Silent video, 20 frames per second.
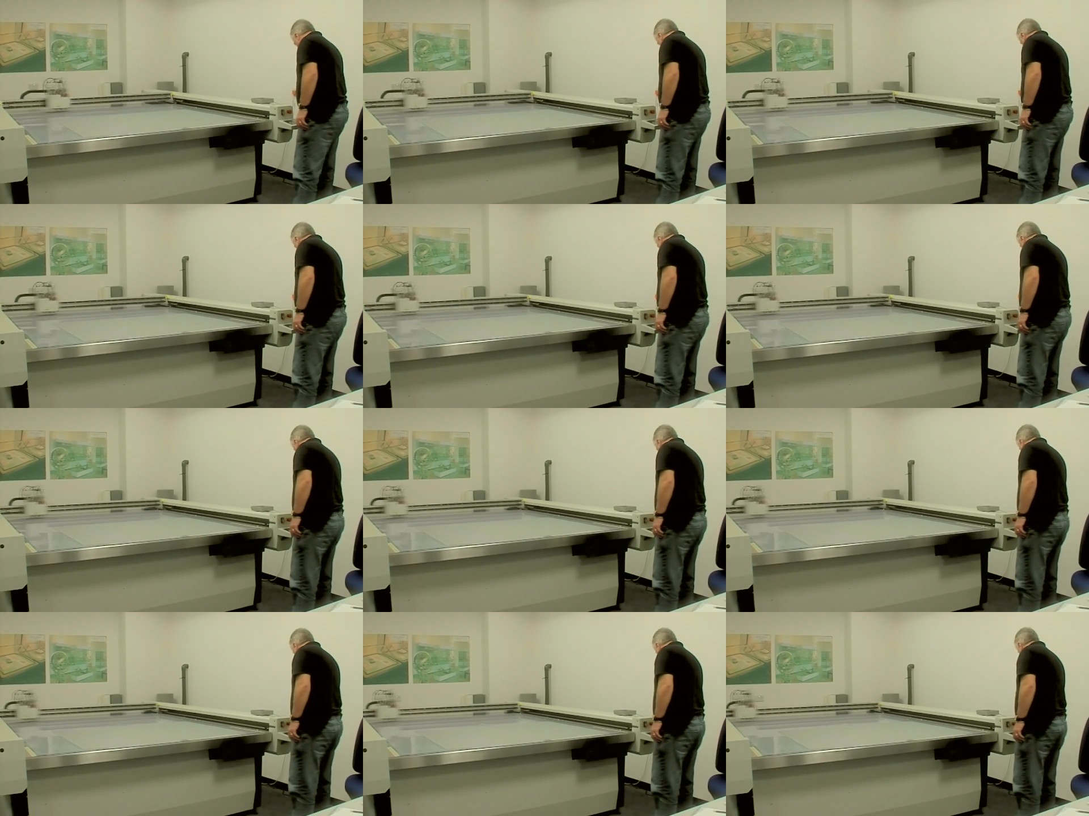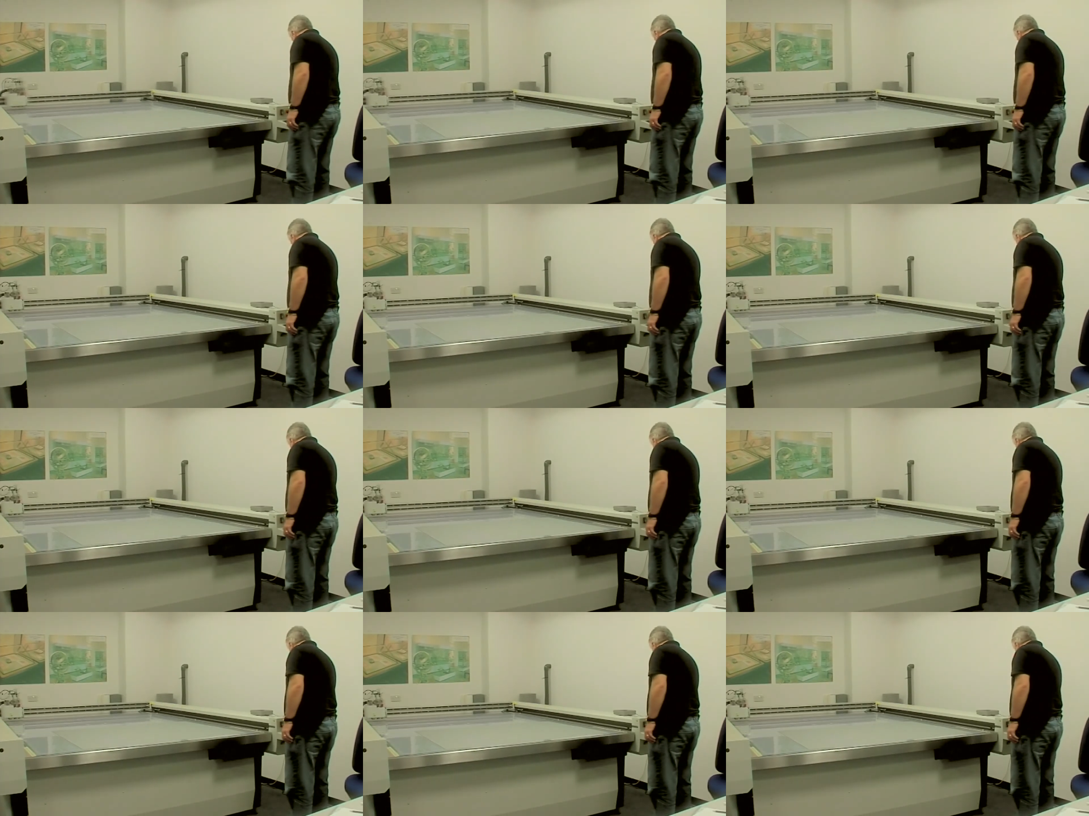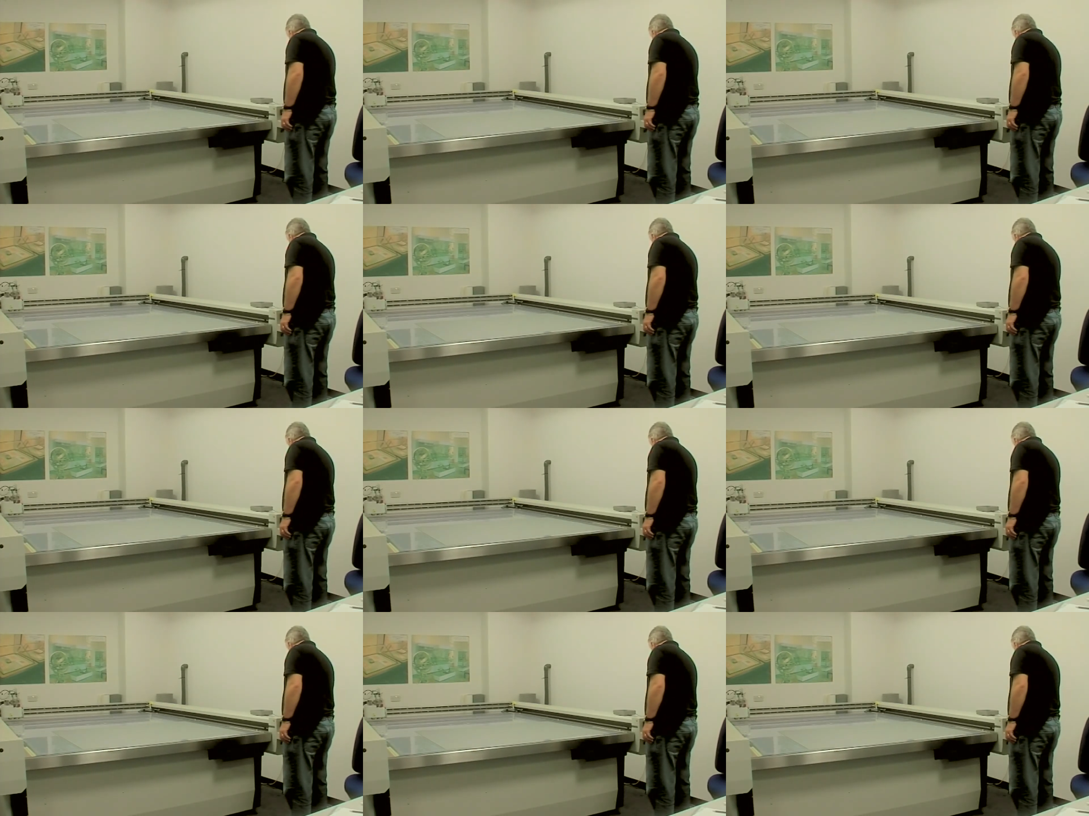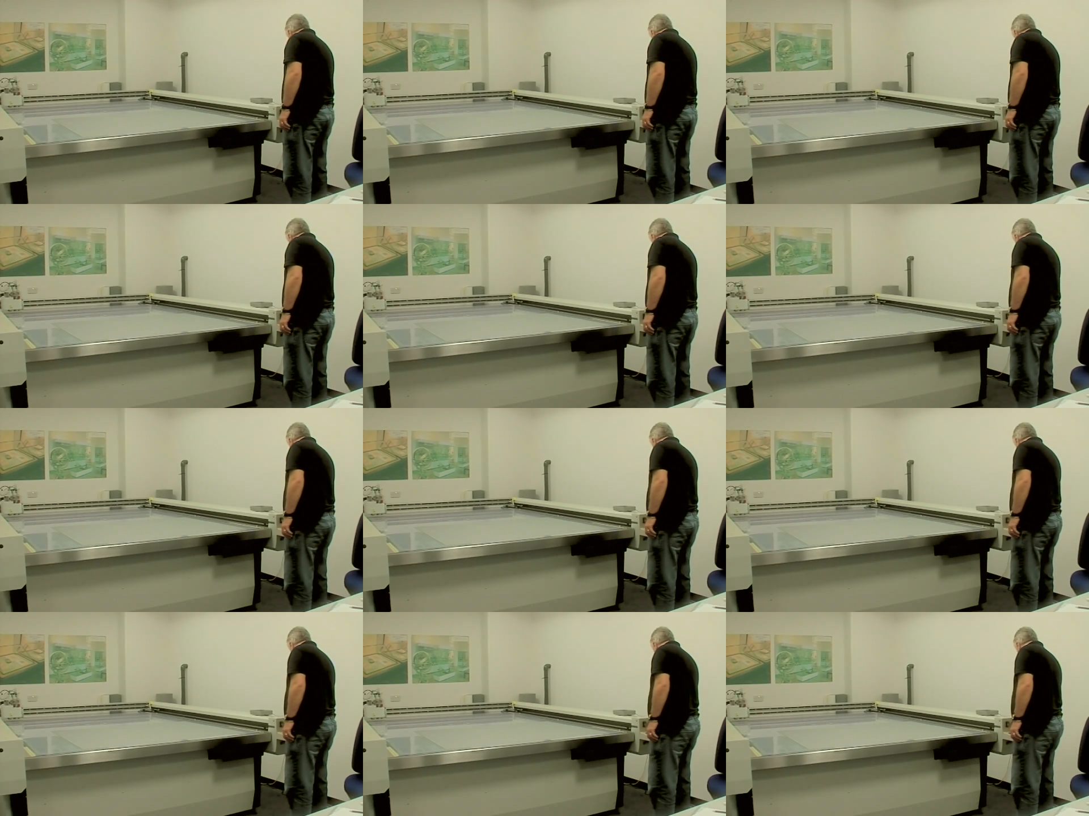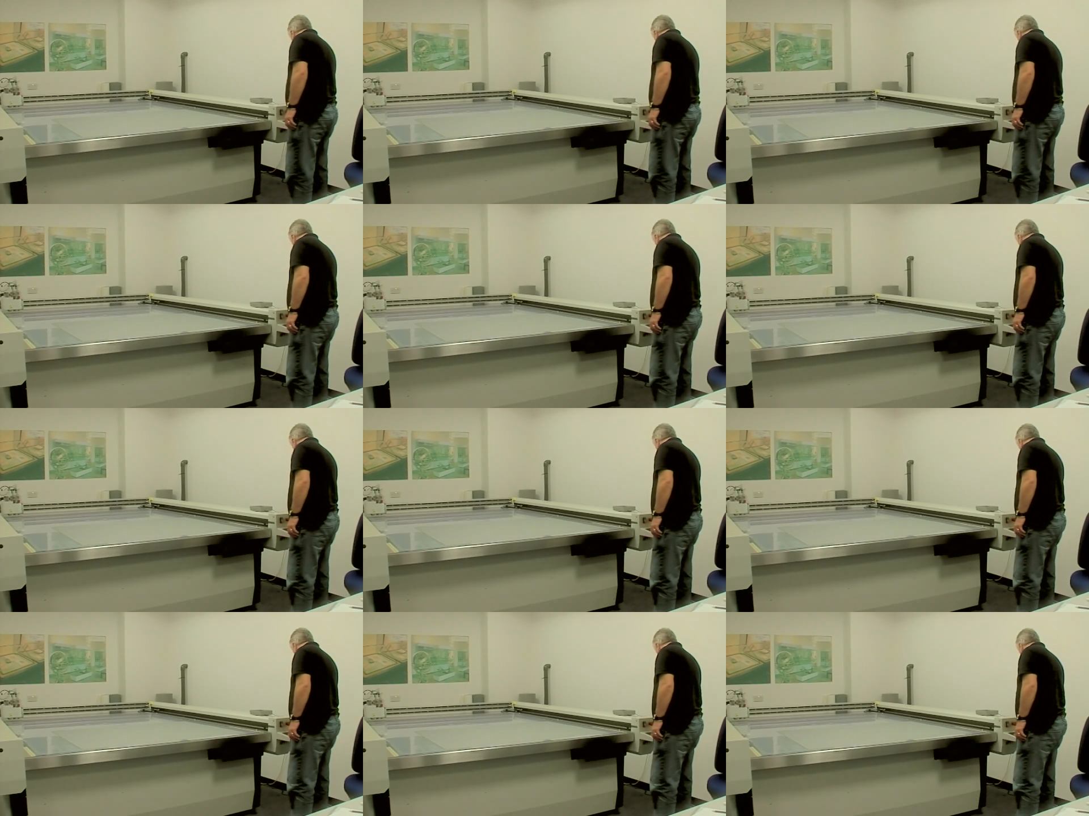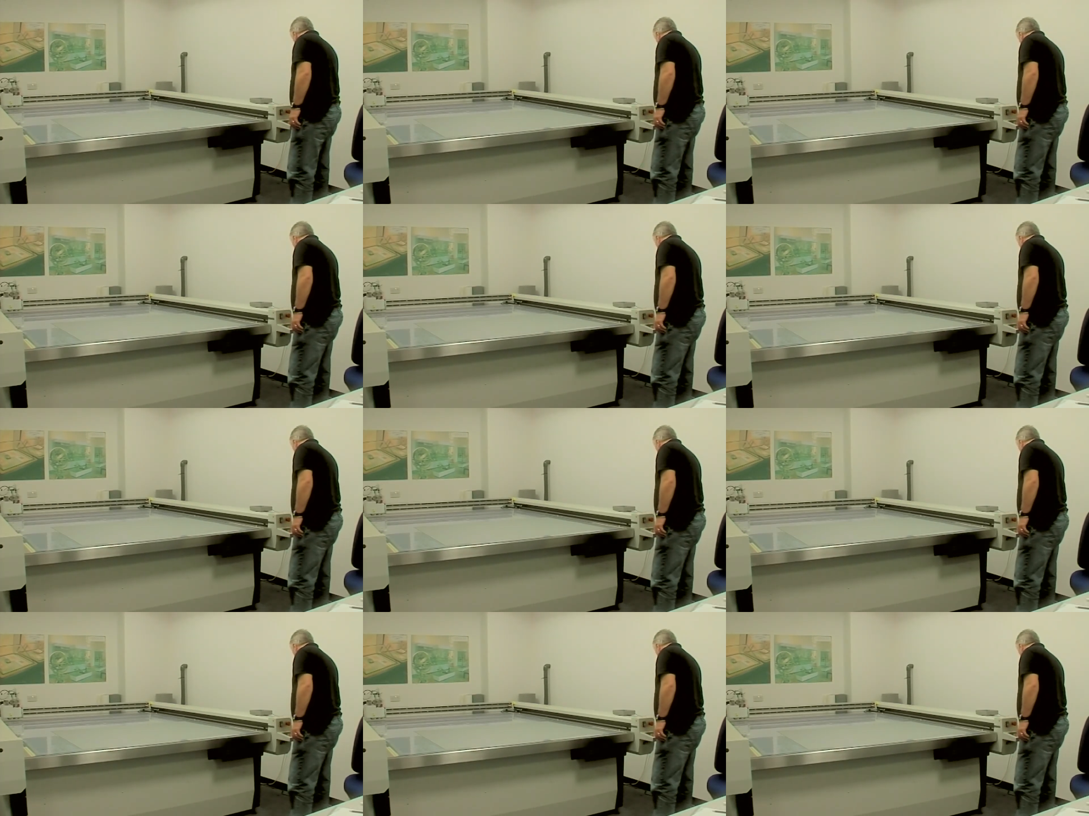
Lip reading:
Nobody's mouth can be seen.